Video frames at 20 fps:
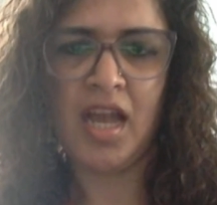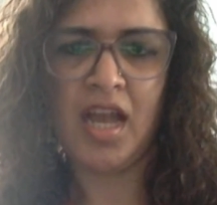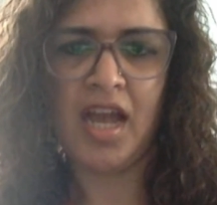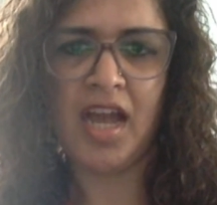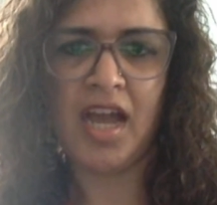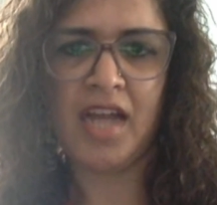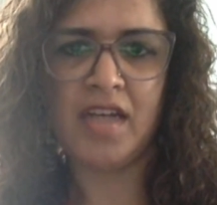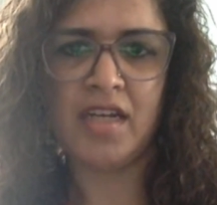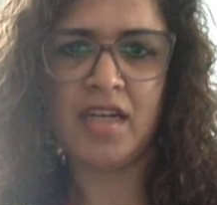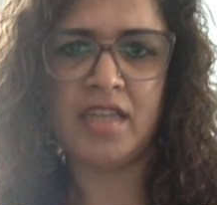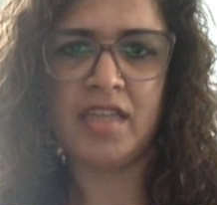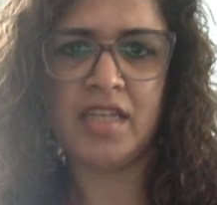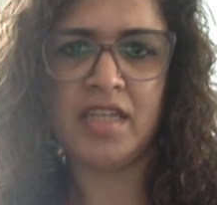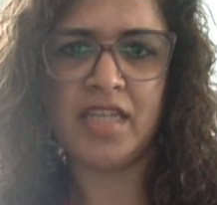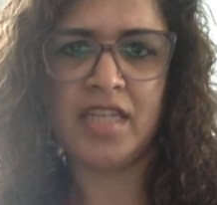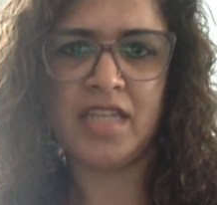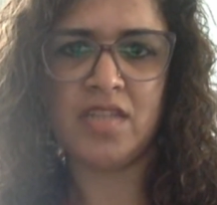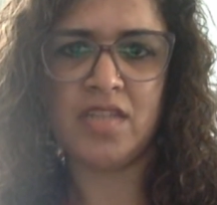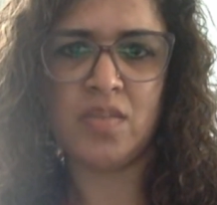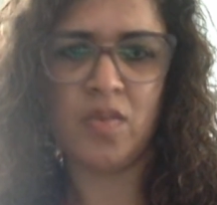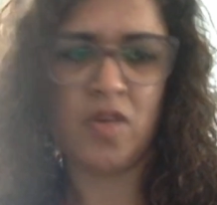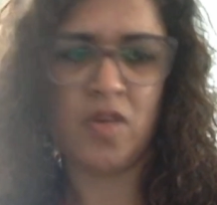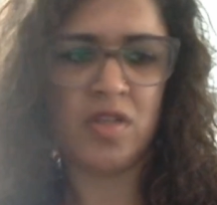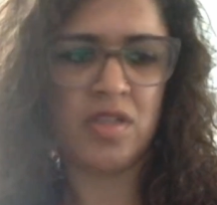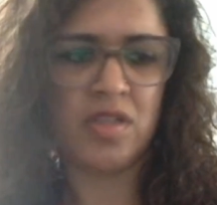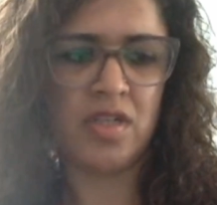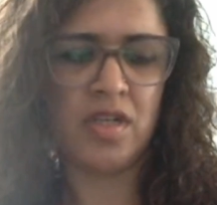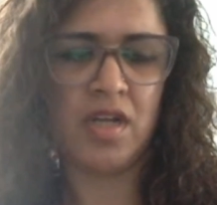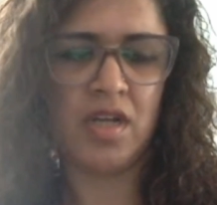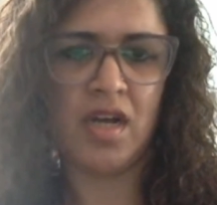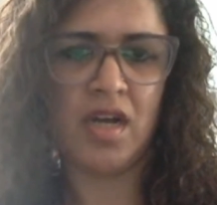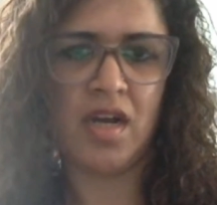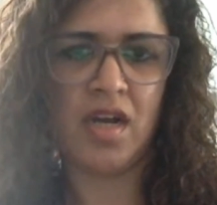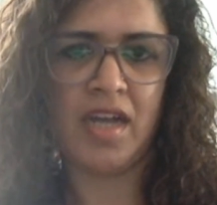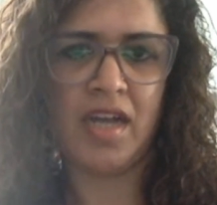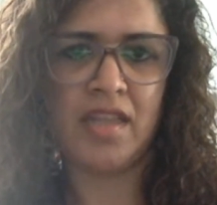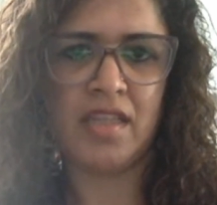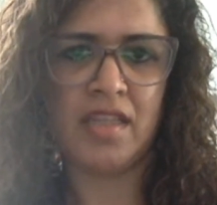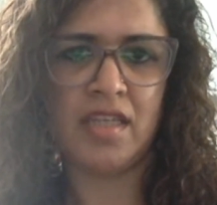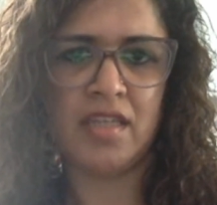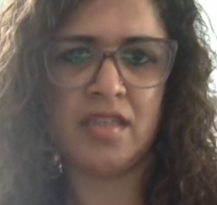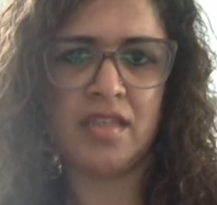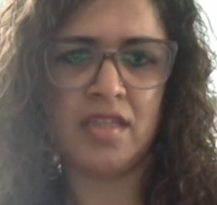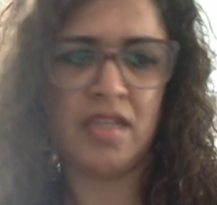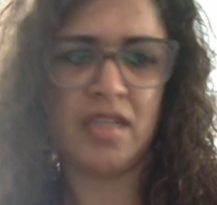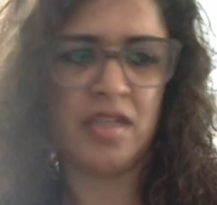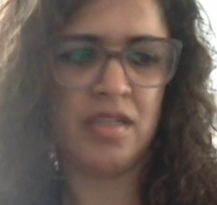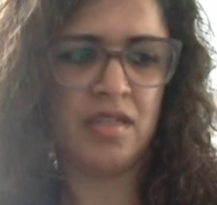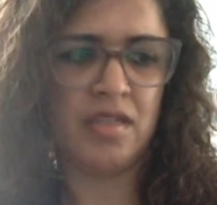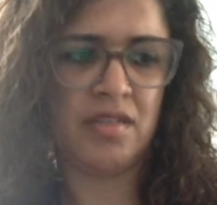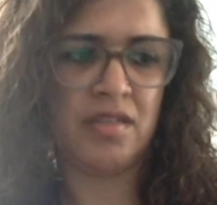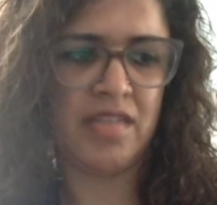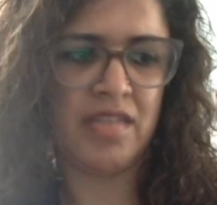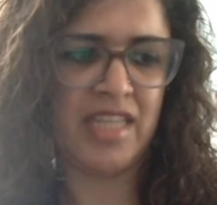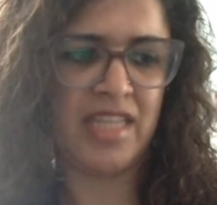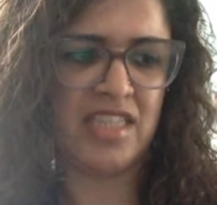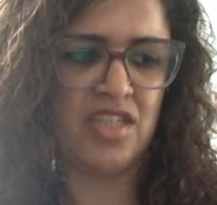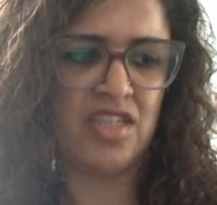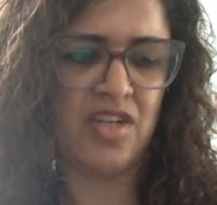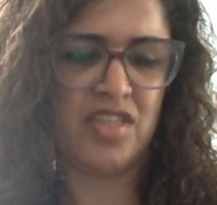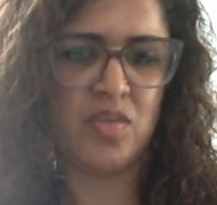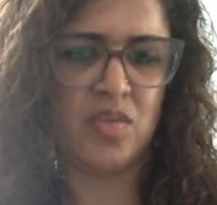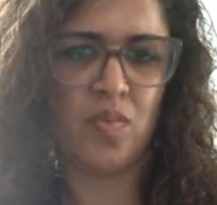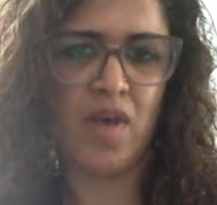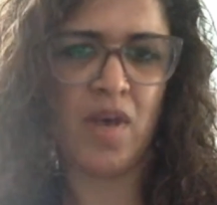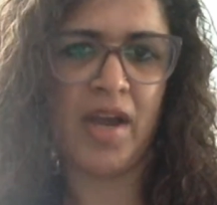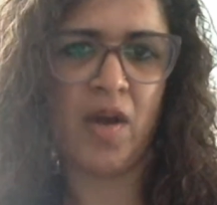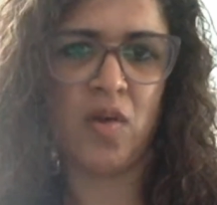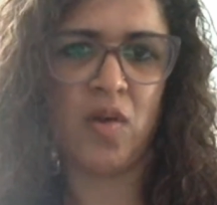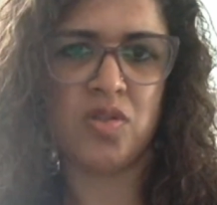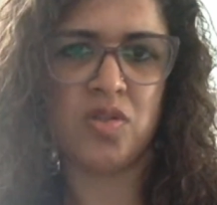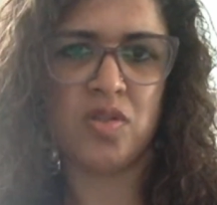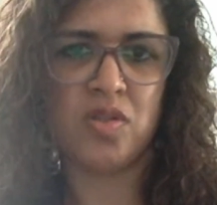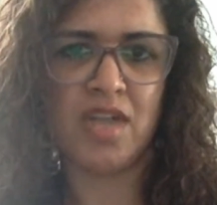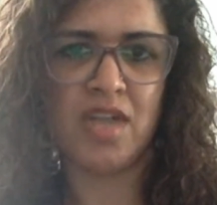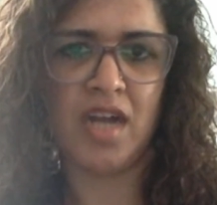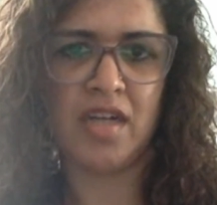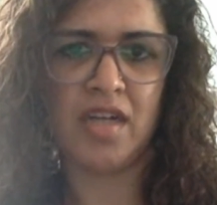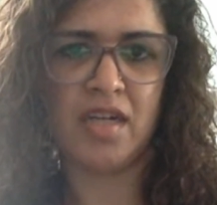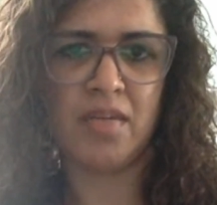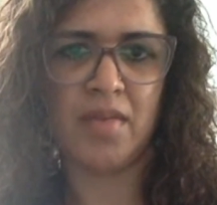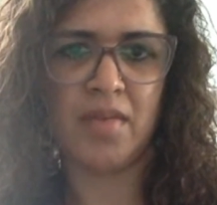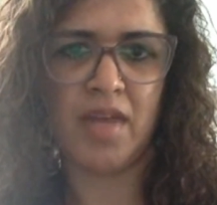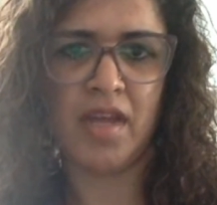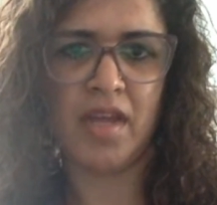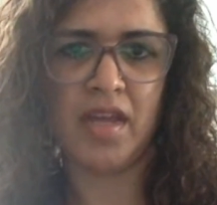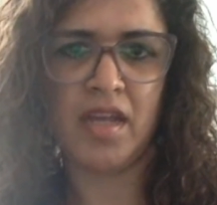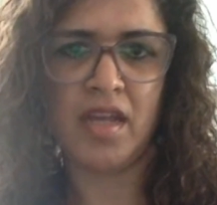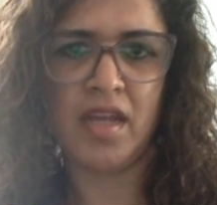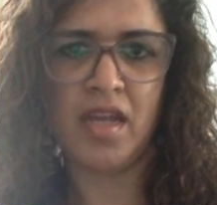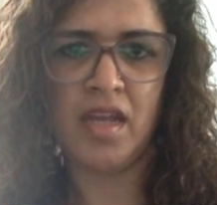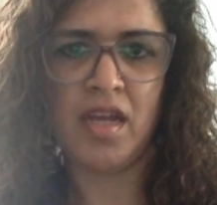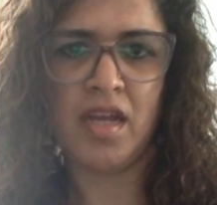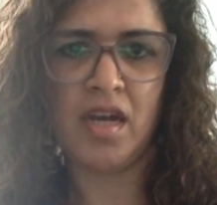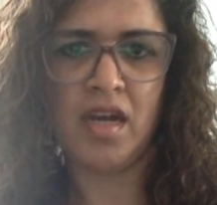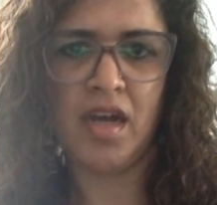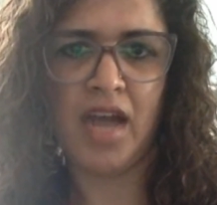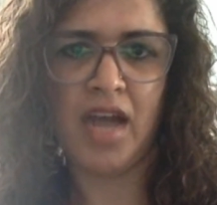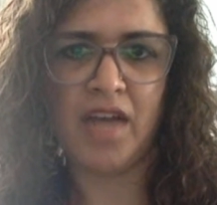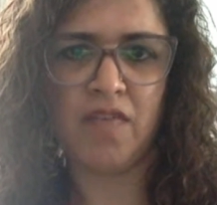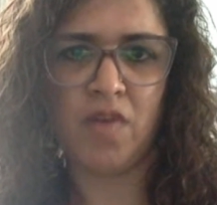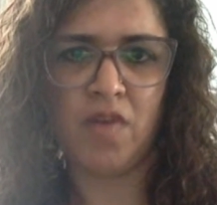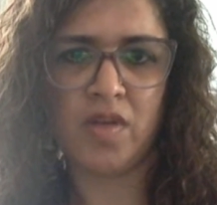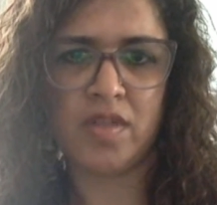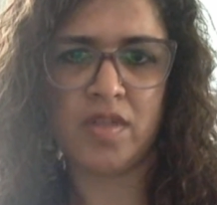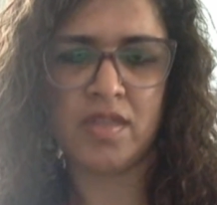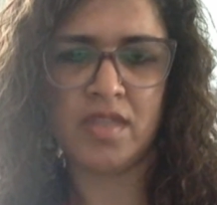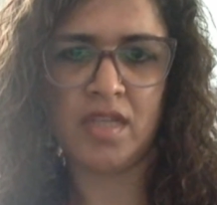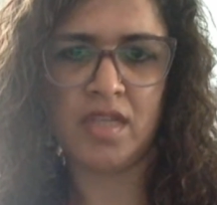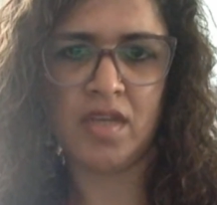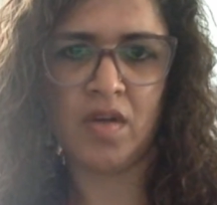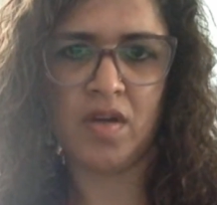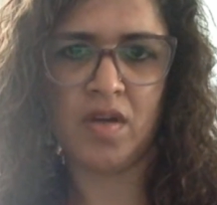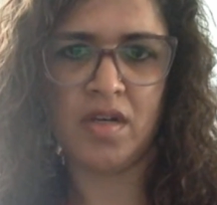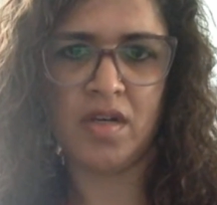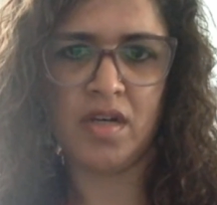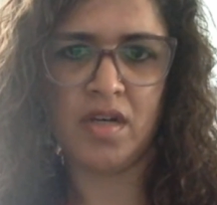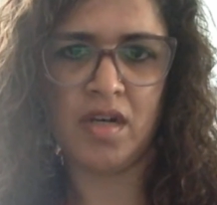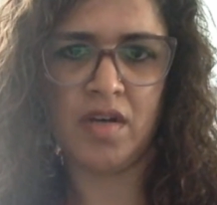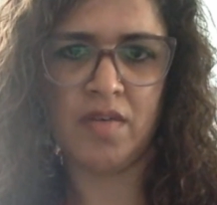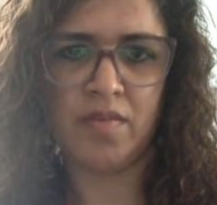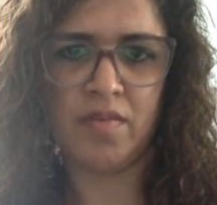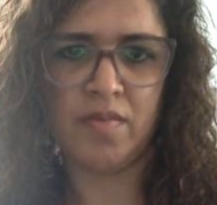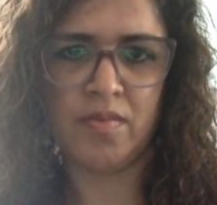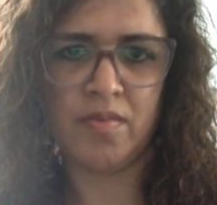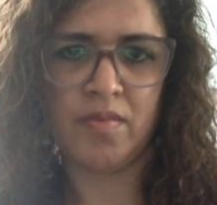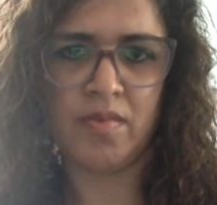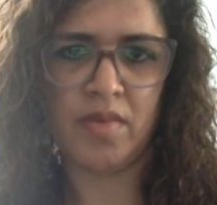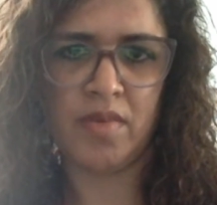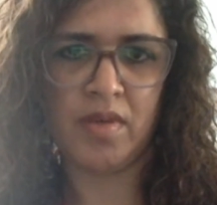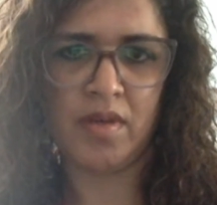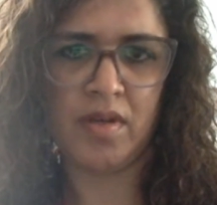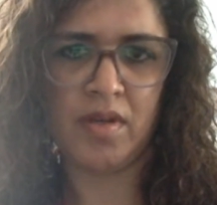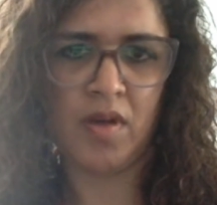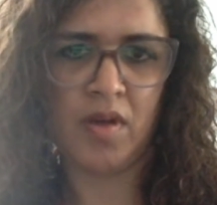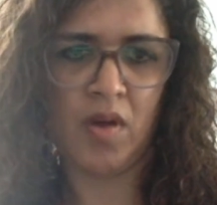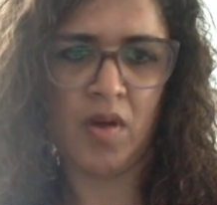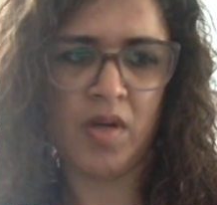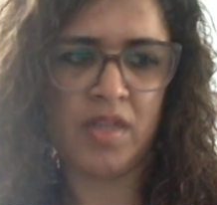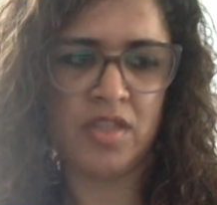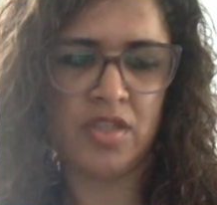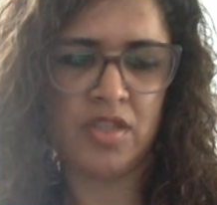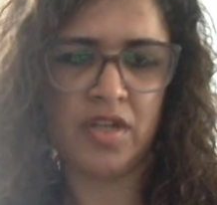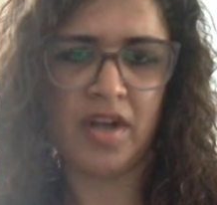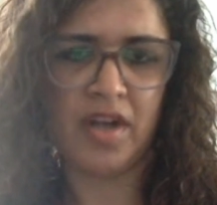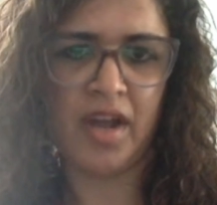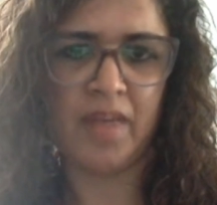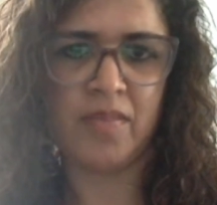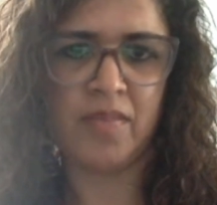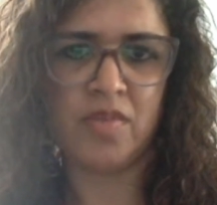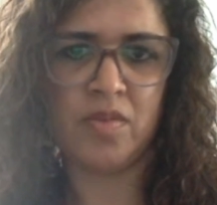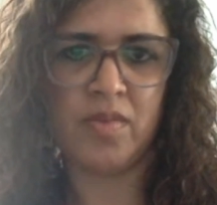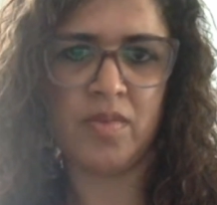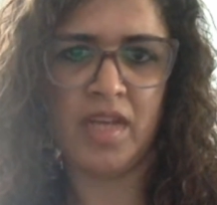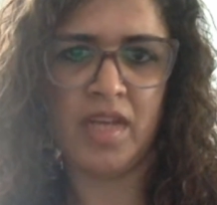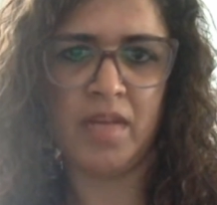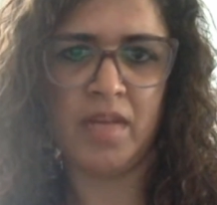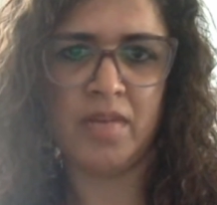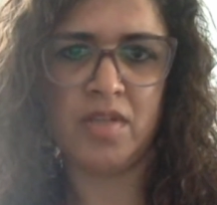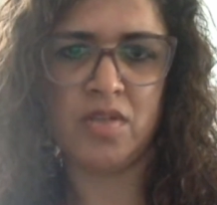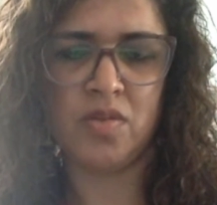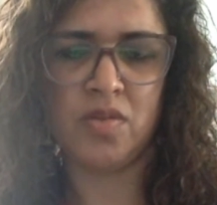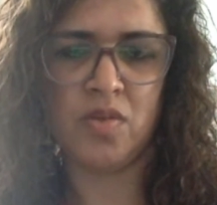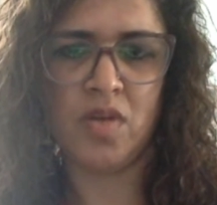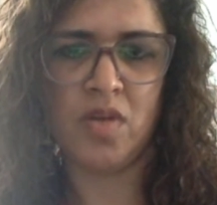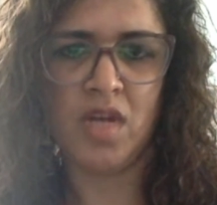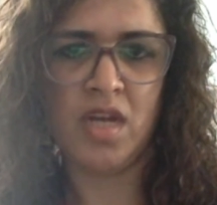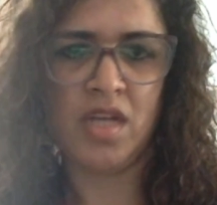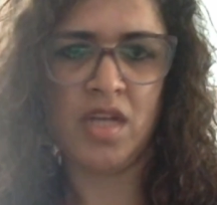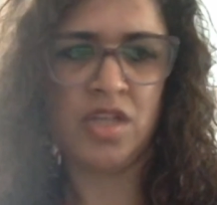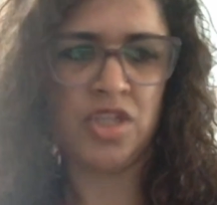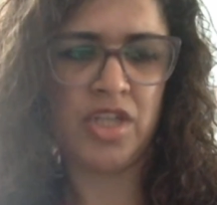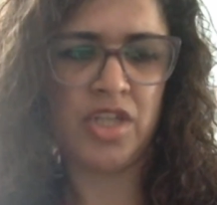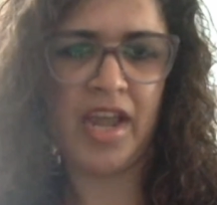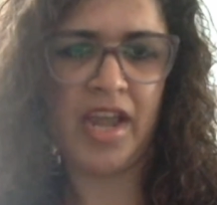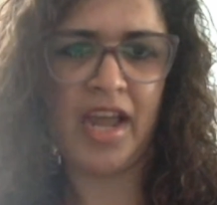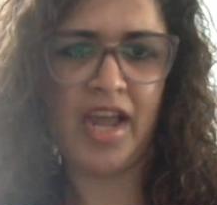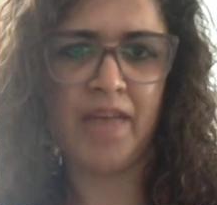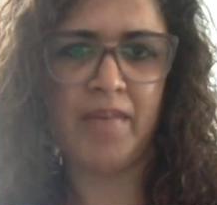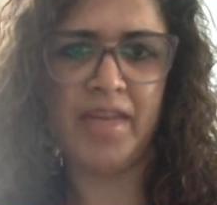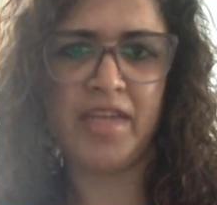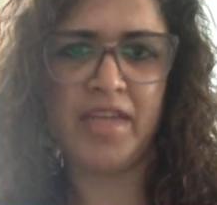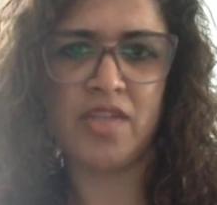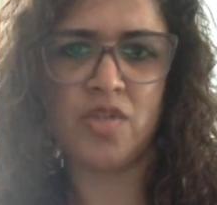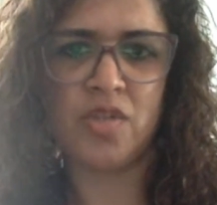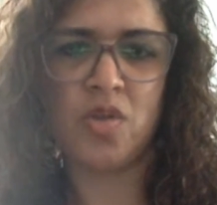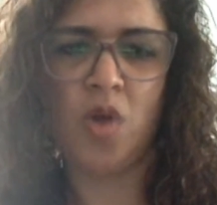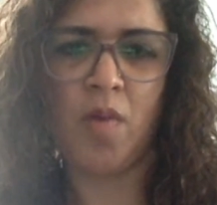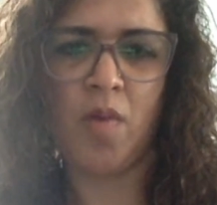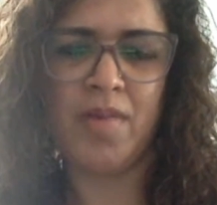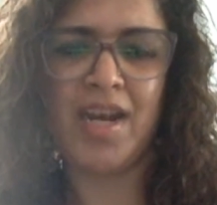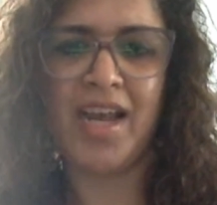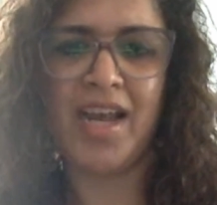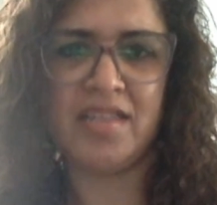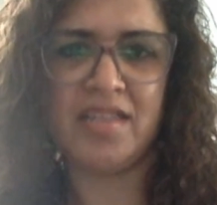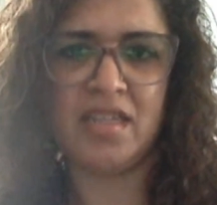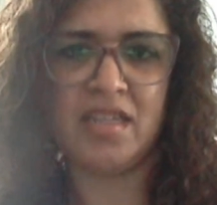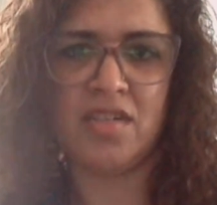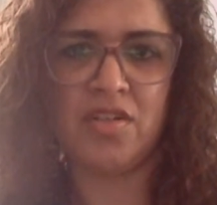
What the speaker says: And I think that's what I think that's the reason why I also started my advocacy on Instagram, to be able to share and make it, to normalize it,